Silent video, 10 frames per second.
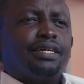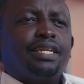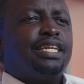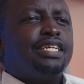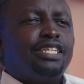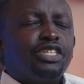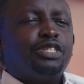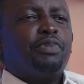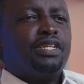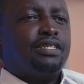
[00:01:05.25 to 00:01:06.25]

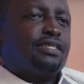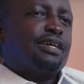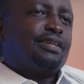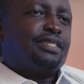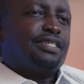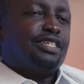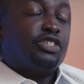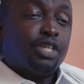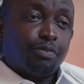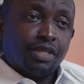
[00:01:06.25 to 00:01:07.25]
leadership and integrity
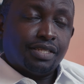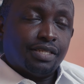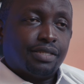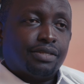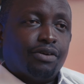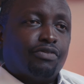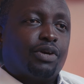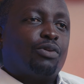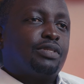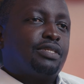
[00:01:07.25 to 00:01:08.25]
in Chapter 6 of the
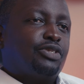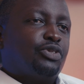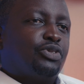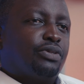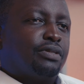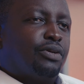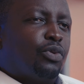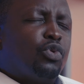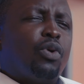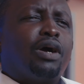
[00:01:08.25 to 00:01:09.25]
Constitution.
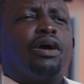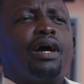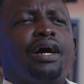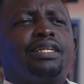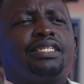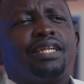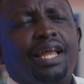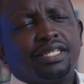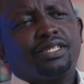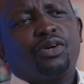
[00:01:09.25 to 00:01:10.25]
We were at
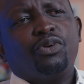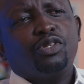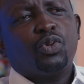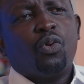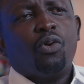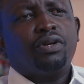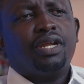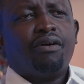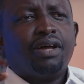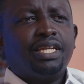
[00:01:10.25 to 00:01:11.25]
last going to hold
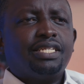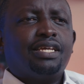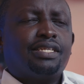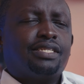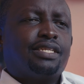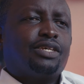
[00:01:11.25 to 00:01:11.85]
our leaders